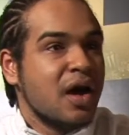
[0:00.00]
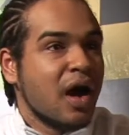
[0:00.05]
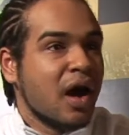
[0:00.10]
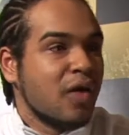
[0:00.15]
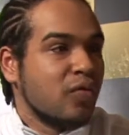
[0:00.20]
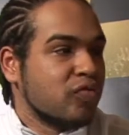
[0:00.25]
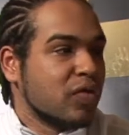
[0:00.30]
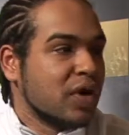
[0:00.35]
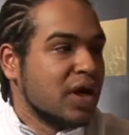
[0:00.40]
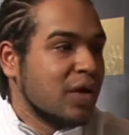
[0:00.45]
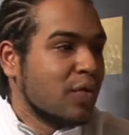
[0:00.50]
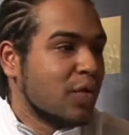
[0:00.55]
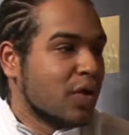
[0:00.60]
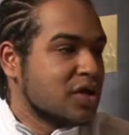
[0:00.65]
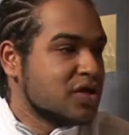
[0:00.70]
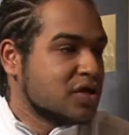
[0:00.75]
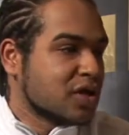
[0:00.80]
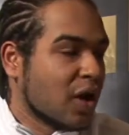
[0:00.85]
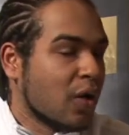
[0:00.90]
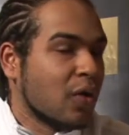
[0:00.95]
I really
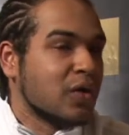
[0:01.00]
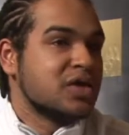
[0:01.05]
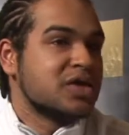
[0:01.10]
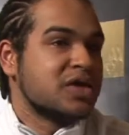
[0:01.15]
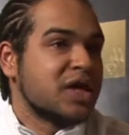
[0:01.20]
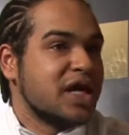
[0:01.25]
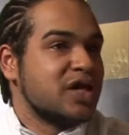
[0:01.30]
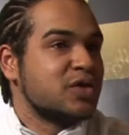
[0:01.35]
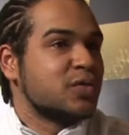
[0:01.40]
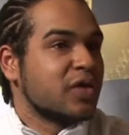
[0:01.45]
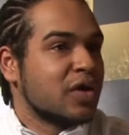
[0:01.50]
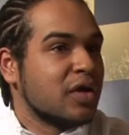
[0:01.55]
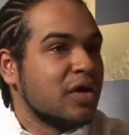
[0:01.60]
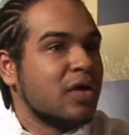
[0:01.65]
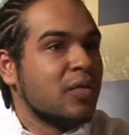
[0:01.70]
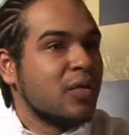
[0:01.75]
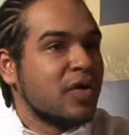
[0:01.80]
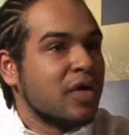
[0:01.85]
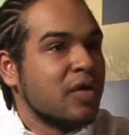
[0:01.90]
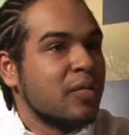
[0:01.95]
wanted to go on stage with
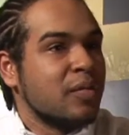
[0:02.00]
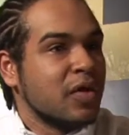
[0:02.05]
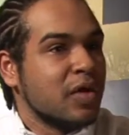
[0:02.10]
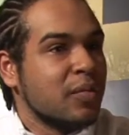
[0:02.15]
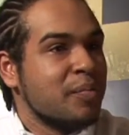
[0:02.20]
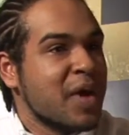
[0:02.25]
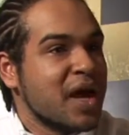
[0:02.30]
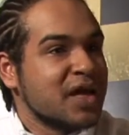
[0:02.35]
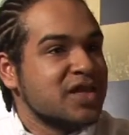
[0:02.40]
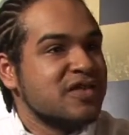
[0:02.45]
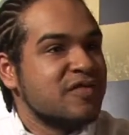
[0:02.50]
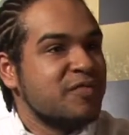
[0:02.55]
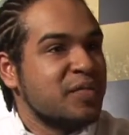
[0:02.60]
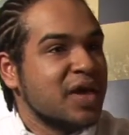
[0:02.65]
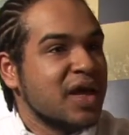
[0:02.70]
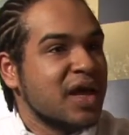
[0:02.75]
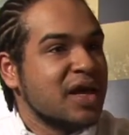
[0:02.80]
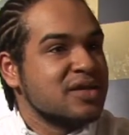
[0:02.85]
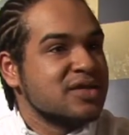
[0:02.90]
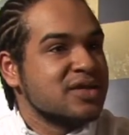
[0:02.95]
a massive
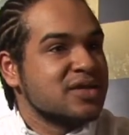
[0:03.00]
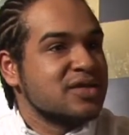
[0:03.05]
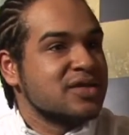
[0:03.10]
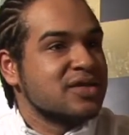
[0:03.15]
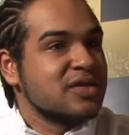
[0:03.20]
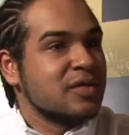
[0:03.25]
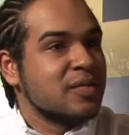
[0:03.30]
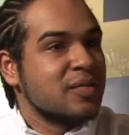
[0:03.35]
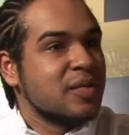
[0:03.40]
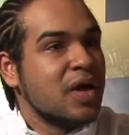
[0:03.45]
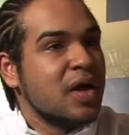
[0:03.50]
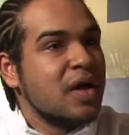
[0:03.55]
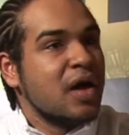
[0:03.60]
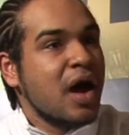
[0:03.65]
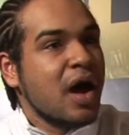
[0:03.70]
PA system,